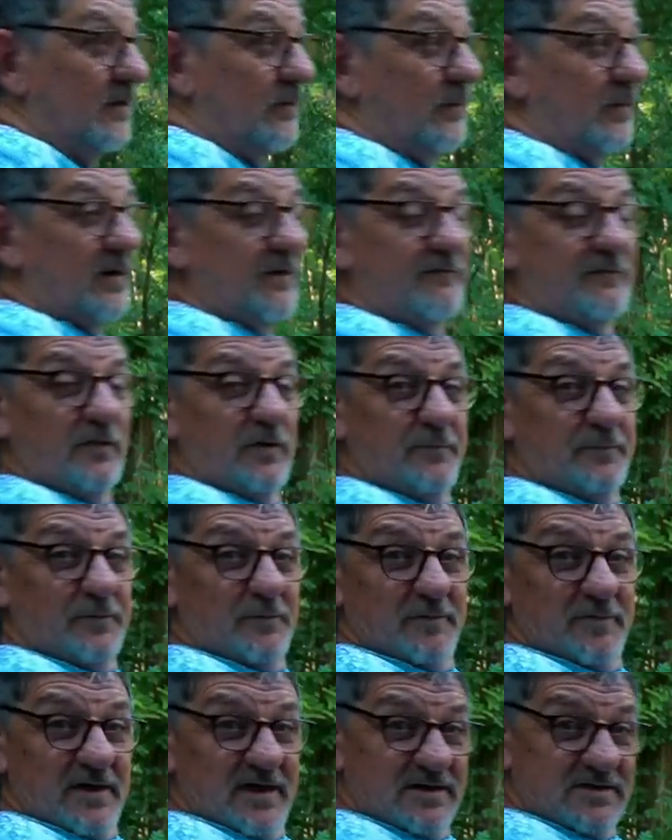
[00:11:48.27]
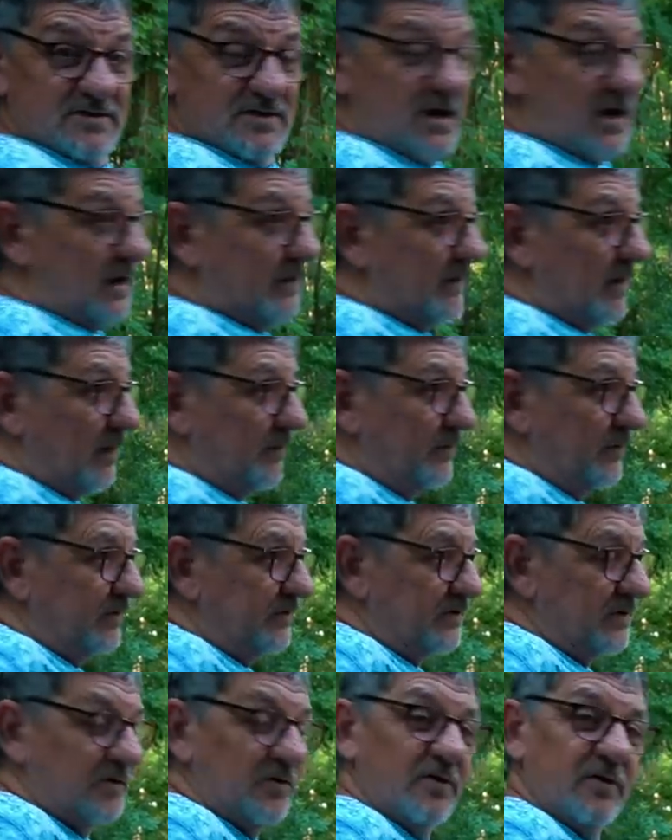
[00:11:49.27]
When I flip them next time, I'll
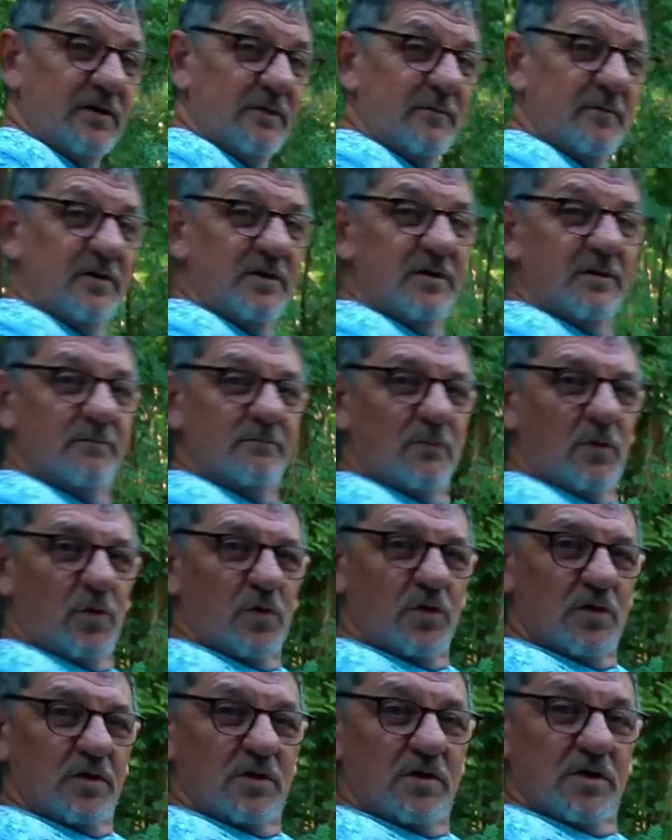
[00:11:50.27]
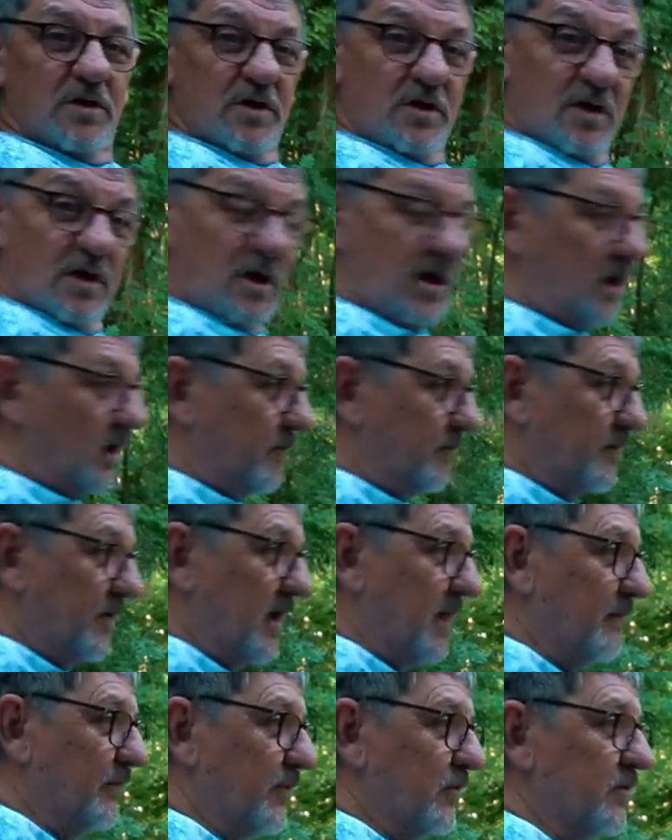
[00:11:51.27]
put the lemon and more uh,
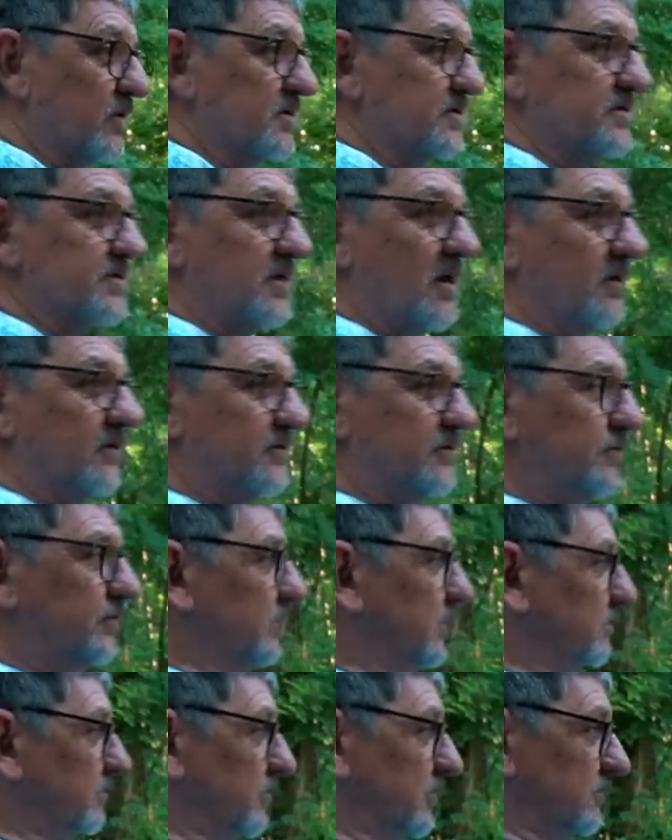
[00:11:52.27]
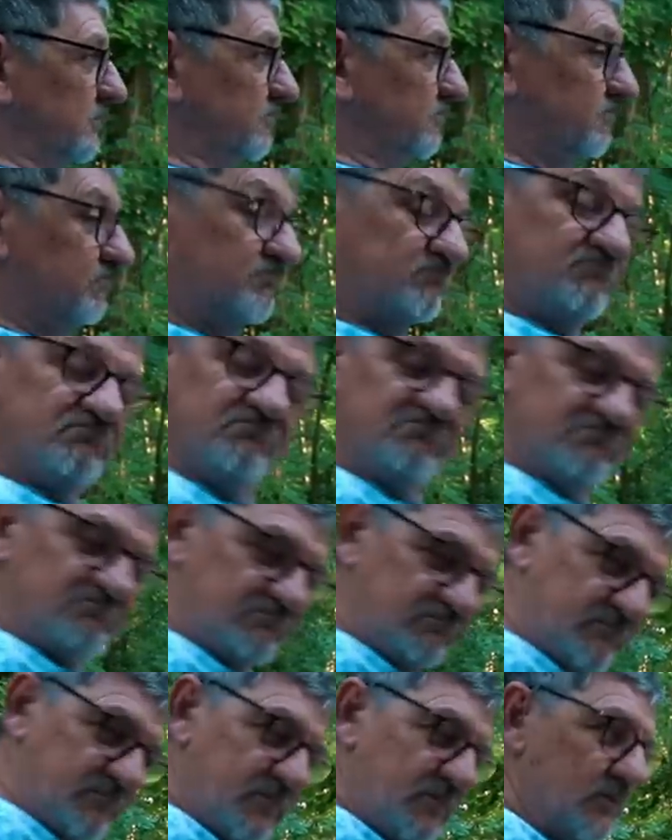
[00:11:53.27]
pepper and salt to it, but
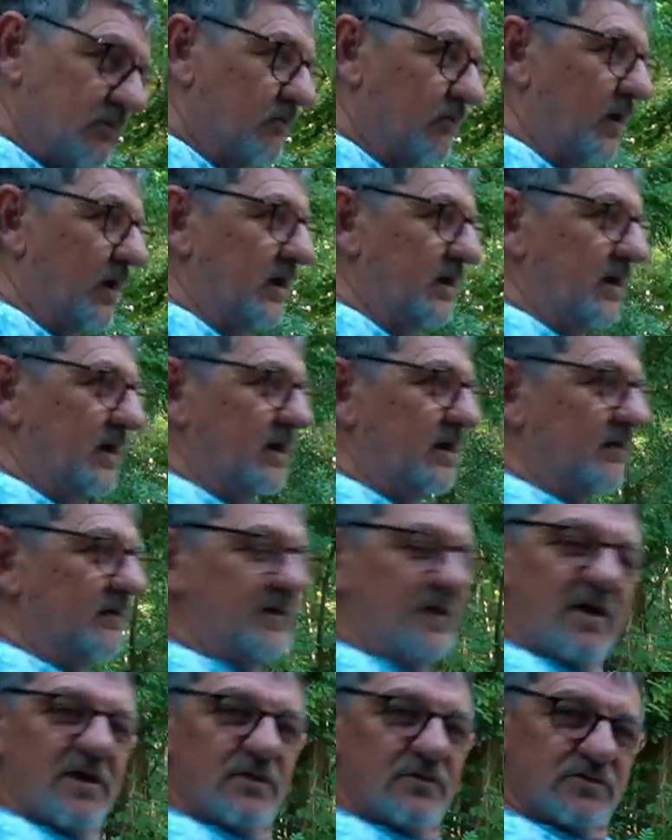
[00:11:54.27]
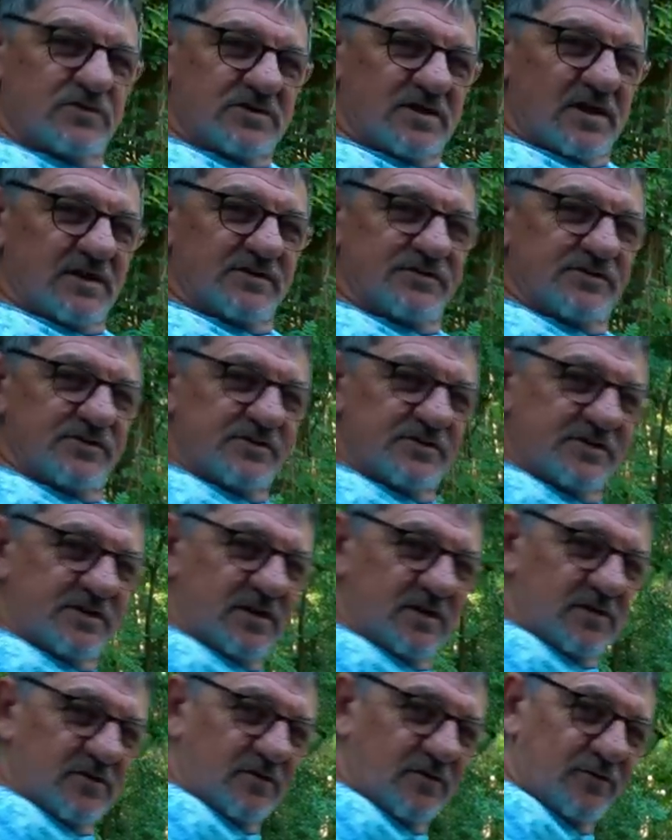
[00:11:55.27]
right now the other side is just
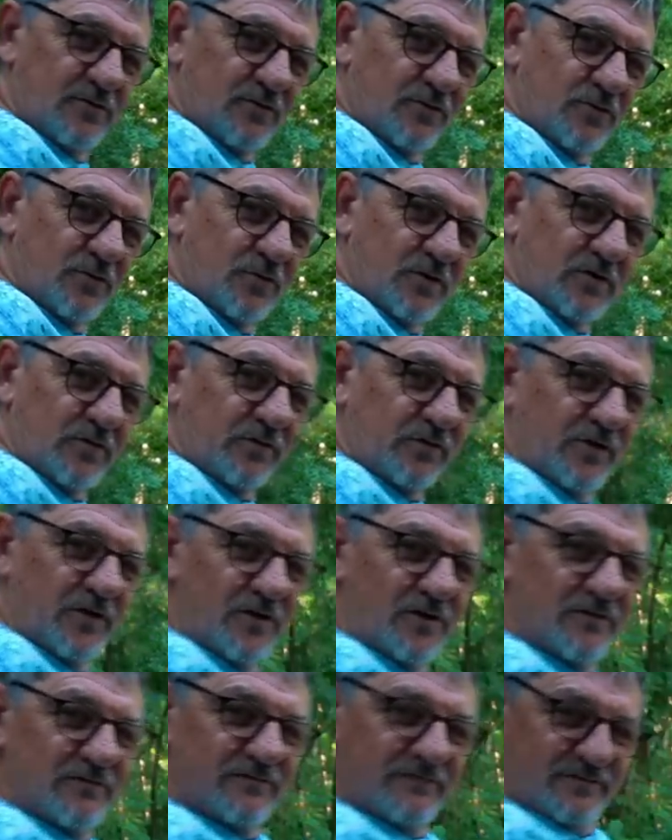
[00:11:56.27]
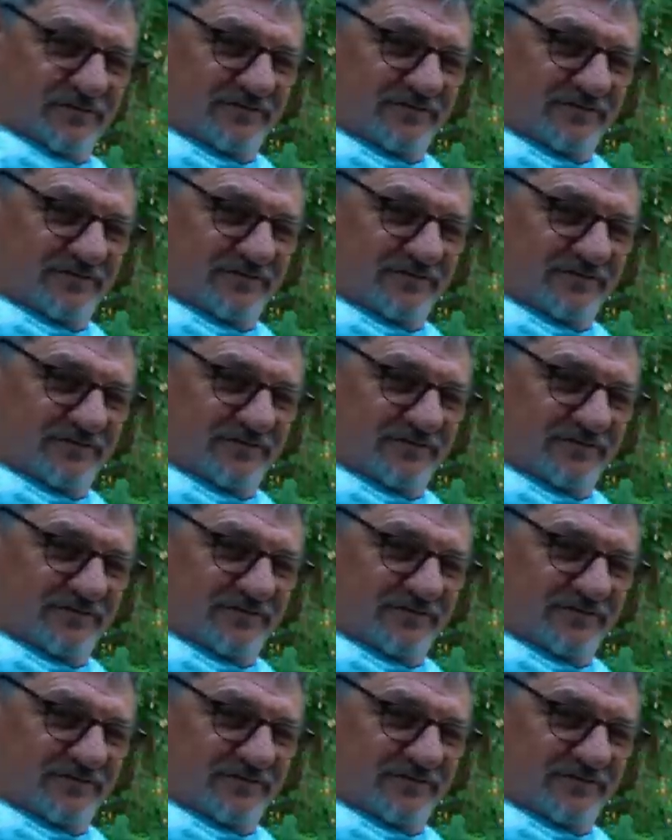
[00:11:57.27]
getting a little griddle love.